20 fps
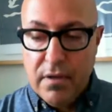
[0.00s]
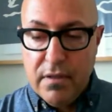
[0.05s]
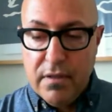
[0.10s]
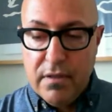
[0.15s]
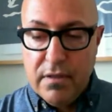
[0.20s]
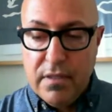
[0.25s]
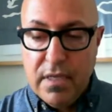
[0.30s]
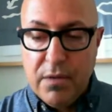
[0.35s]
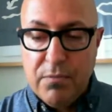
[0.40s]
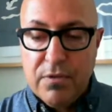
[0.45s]

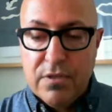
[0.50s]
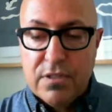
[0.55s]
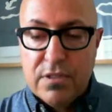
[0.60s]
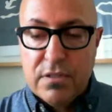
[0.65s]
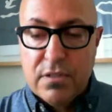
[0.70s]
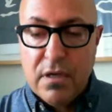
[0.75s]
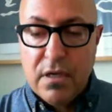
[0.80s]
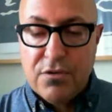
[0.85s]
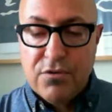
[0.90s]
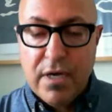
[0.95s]
that
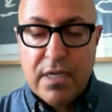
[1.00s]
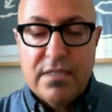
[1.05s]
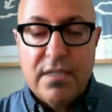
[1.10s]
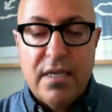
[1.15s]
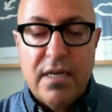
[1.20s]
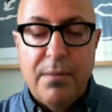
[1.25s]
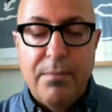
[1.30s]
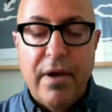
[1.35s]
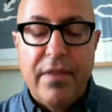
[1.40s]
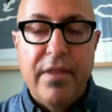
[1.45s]
was
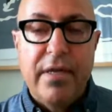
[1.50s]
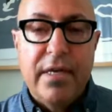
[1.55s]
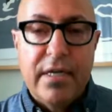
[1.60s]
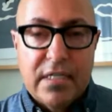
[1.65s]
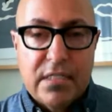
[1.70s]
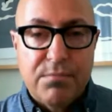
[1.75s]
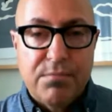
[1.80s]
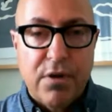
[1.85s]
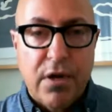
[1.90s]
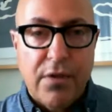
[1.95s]
translated by the
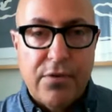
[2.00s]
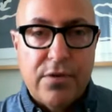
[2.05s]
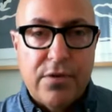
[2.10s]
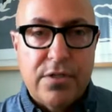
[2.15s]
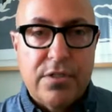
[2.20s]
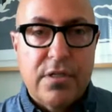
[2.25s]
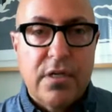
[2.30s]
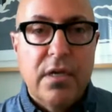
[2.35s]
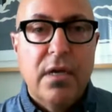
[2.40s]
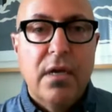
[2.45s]
Hicks
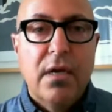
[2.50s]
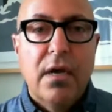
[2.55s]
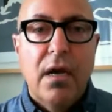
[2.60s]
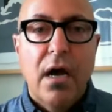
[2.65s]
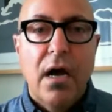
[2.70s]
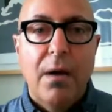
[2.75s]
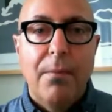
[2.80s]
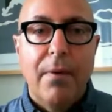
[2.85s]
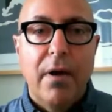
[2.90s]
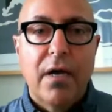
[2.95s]
brothers
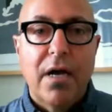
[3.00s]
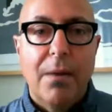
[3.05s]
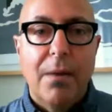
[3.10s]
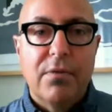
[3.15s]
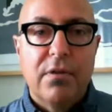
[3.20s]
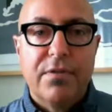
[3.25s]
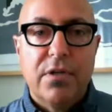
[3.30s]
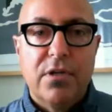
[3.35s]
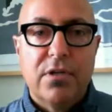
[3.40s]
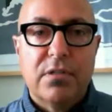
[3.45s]
a couple
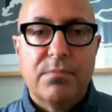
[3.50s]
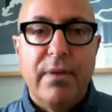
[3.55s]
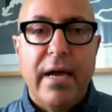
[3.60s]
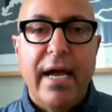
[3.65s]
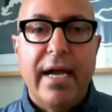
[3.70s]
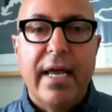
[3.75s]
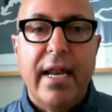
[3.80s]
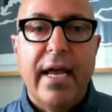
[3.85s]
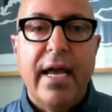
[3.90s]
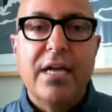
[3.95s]
of years
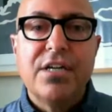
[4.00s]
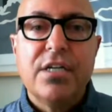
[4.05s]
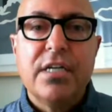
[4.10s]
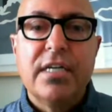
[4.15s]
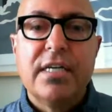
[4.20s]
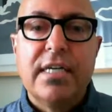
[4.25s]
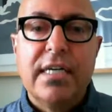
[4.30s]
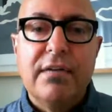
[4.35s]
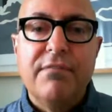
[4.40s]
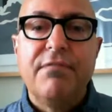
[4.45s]
back, and I actually
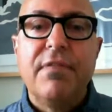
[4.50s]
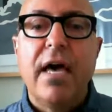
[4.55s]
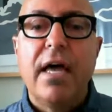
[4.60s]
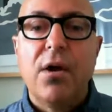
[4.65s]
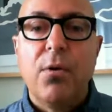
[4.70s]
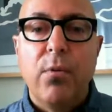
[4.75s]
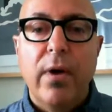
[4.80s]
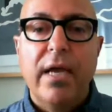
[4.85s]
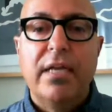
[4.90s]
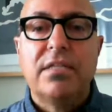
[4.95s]
give that
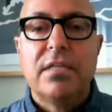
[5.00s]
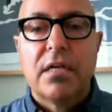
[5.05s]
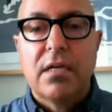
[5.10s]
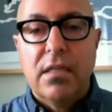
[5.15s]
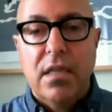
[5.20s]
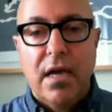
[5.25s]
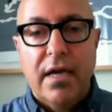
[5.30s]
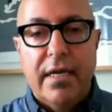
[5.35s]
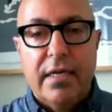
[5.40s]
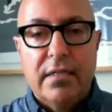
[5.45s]
away to
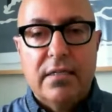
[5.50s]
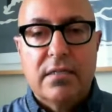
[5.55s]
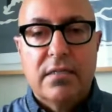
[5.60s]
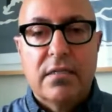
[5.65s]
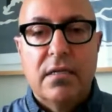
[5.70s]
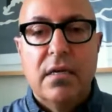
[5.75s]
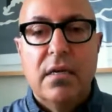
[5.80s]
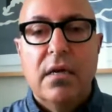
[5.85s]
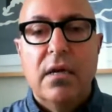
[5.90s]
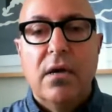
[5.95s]

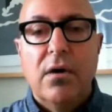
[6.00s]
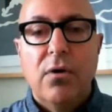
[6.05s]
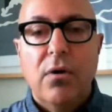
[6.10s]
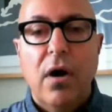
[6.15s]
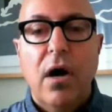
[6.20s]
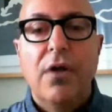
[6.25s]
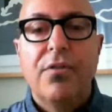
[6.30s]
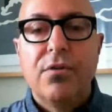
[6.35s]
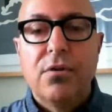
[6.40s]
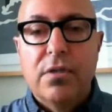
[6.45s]
clients,
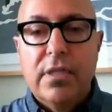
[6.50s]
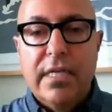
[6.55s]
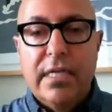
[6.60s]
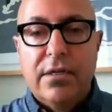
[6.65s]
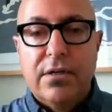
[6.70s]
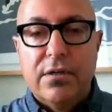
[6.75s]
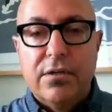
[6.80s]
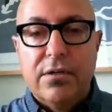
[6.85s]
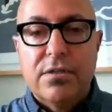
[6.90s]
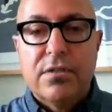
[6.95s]
other
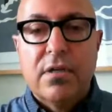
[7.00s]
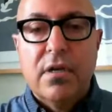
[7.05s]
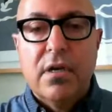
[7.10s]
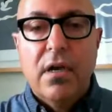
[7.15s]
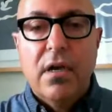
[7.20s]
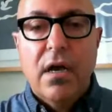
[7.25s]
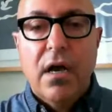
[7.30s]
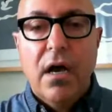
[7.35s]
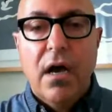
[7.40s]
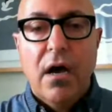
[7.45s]
leaders,
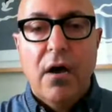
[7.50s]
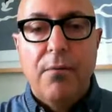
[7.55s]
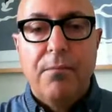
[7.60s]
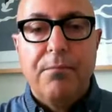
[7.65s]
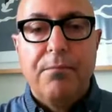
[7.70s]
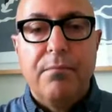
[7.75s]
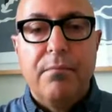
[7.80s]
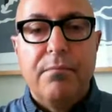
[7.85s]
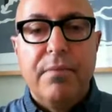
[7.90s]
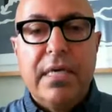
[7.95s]

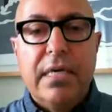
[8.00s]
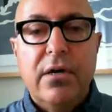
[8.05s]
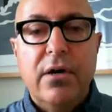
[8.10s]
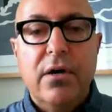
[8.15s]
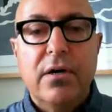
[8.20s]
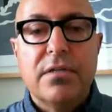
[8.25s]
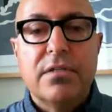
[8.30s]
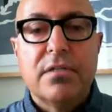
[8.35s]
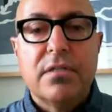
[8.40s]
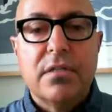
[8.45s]

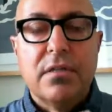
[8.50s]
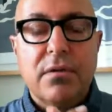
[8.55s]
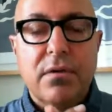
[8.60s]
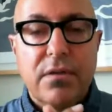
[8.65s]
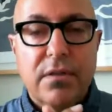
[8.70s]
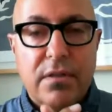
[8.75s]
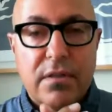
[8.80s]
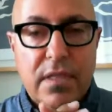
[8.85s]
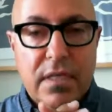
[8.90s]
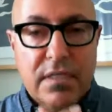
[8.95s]
because
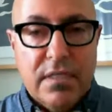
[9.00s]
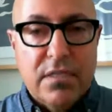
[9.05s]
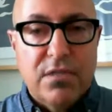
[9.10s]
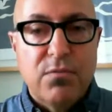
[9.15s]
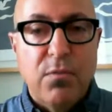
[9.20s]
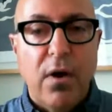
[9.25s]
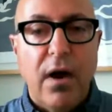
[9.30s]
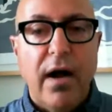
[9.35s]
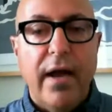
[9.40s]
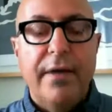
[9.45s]
this is
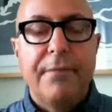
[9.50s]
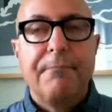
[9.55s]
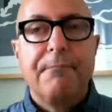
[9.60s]
why.